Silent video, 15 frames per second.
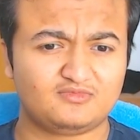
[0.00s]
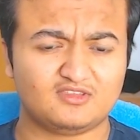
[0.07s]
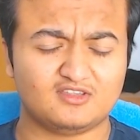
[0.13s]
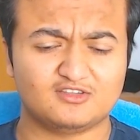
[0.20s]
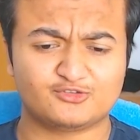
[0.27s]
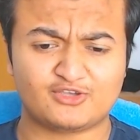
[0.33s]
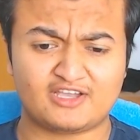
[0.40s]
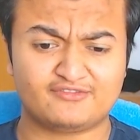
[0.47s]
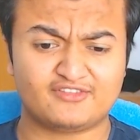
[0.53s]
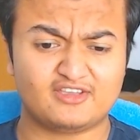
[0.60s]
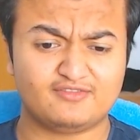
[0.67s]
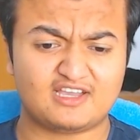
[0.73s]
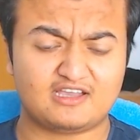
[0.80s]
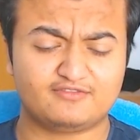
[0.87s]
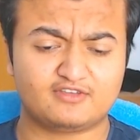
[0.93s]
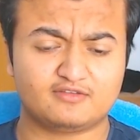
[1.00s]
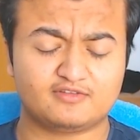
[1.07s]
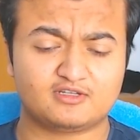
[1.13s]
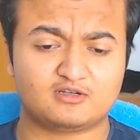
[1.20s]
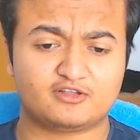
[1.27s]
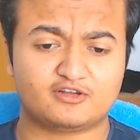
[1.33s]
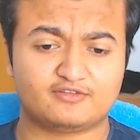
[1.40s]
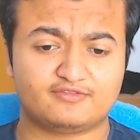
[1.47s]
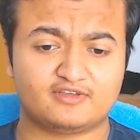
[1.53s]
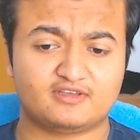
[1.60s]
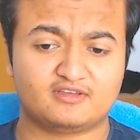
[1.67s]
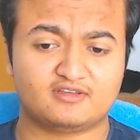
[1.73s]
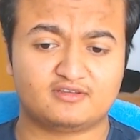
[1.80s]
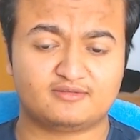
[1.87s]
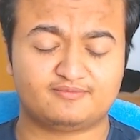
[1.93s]
so I've given a lot
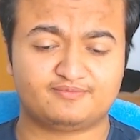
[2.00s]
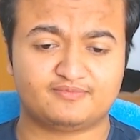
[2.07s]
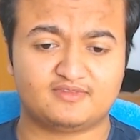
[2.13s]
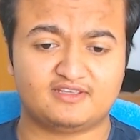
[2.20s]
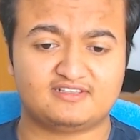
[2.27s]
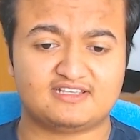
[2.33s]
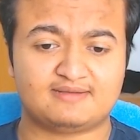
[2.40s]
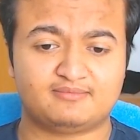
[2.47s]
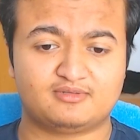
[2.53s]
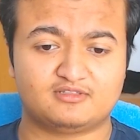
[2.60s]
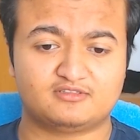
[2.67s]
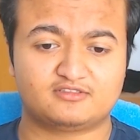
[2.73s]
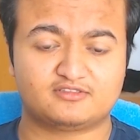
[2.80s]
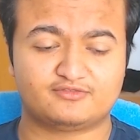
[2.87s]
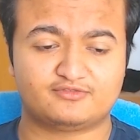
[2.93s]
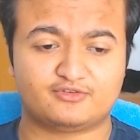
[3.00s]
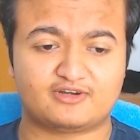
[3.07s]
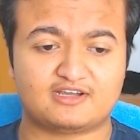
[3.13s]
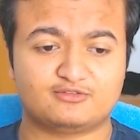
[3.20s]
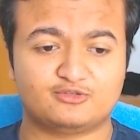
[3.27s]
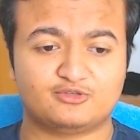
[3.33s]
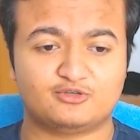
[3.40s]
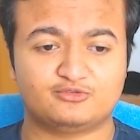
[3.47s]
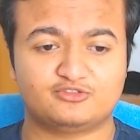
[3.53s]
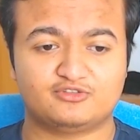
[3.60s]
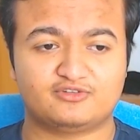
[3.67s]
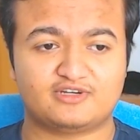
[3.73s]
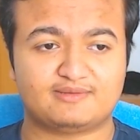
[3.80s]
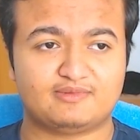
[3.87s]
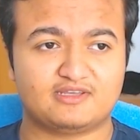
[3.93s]
of examples for how to host
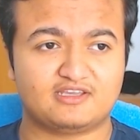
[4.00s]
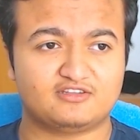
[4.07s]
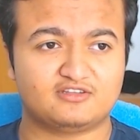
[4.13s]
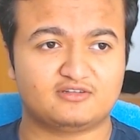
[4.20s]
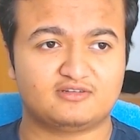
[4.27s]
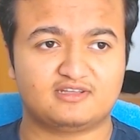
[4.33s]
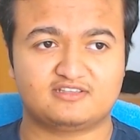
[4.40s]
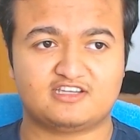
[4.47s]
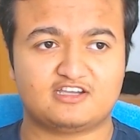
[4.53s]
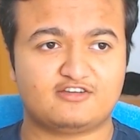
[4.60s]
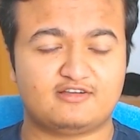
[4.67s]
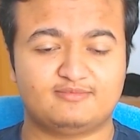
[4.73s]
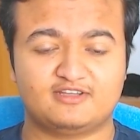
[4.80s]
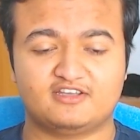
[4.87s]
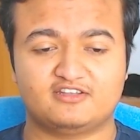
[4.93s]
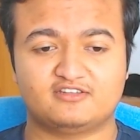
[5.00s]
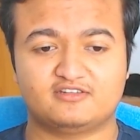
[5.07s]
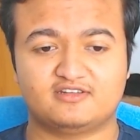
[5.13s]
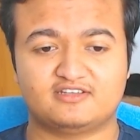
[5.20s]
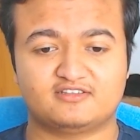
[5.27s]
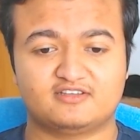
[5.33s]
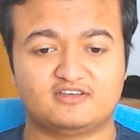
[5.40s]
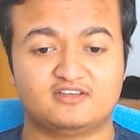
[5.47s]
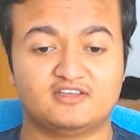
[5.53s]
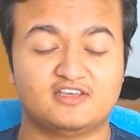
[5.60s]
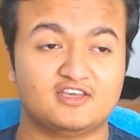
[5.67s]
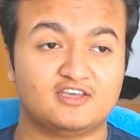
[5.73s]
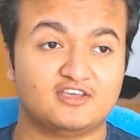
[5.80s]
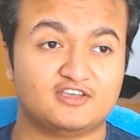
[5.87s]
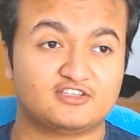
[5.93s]
your application, like Django application, as a
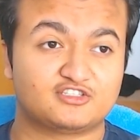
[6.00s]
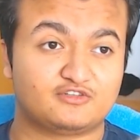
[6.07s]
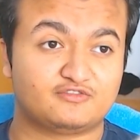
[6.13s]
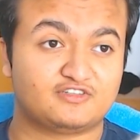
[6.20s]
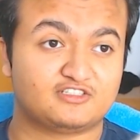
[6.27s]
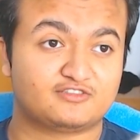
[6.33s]
serverless